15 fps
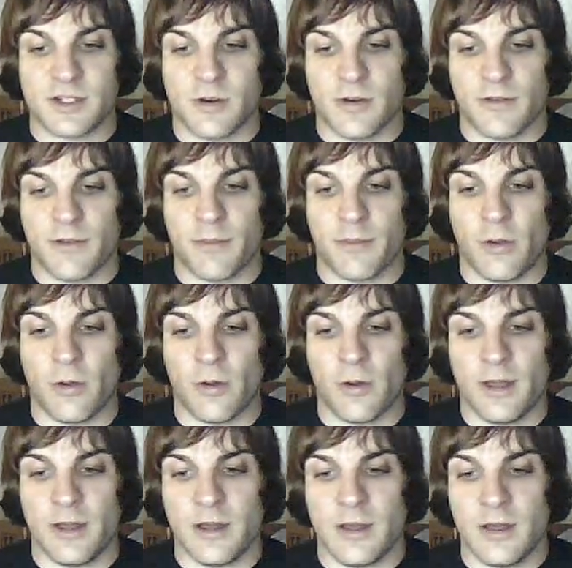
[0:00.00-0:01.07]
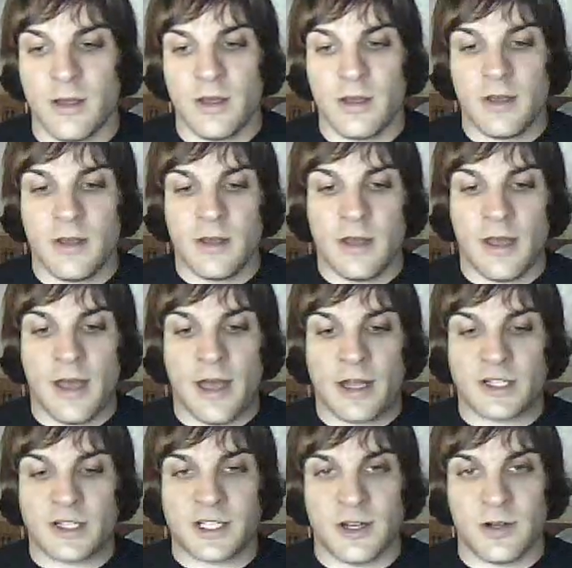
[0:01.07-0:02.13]
So if employee
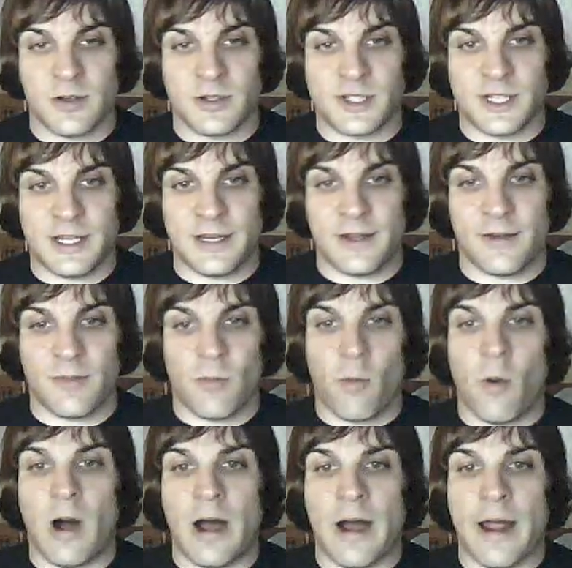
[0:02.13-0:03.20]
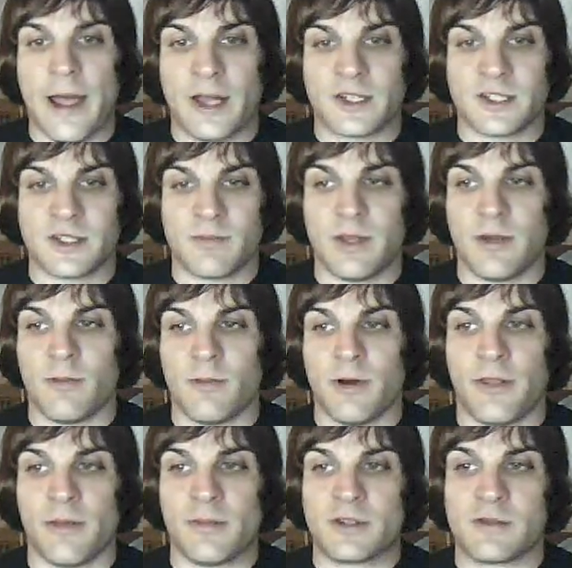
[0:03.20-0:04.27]
X goes in, Y has to be
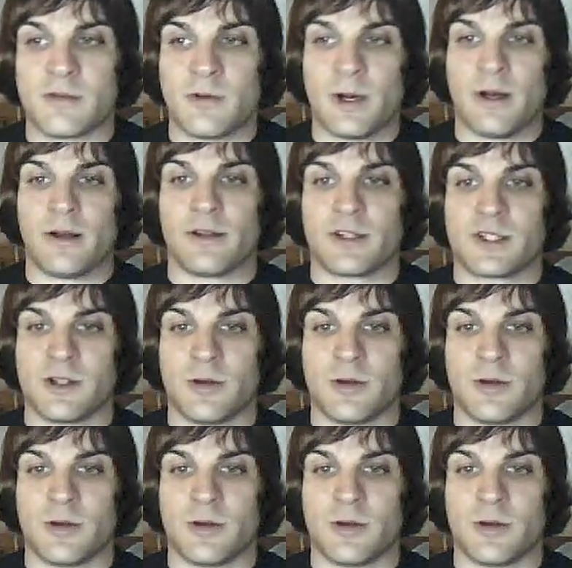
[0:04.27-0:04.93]
with them as well.